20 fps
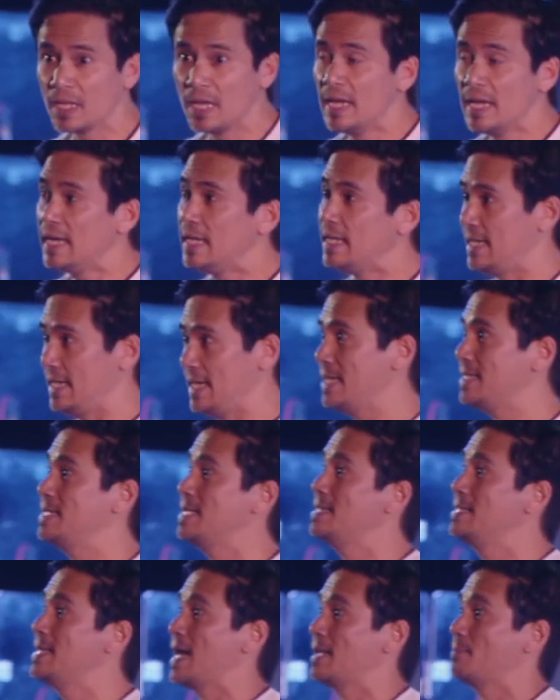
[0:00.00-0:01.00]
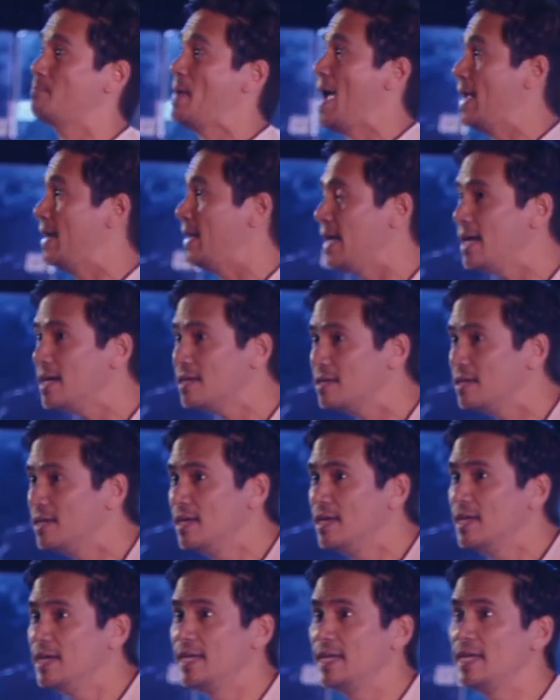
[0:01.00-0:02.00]
he did not panic.
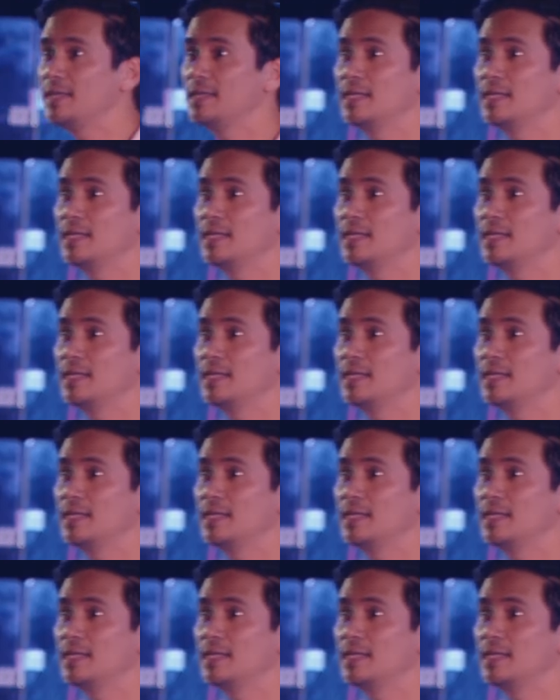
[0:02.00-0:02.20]
He did